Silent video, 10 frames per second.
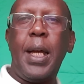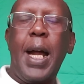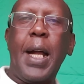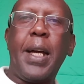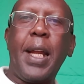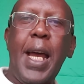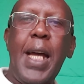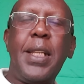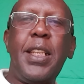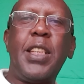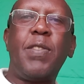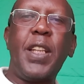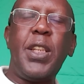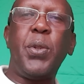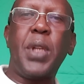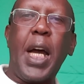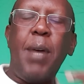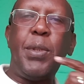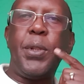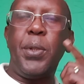A client is free to
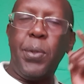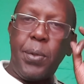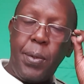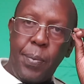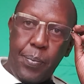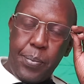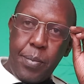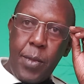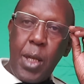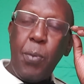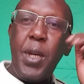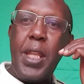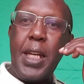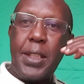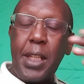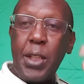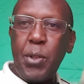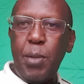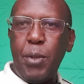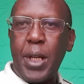come to you with their
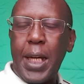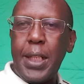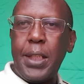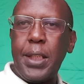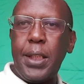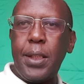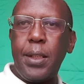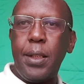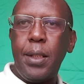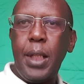sexual immoralities,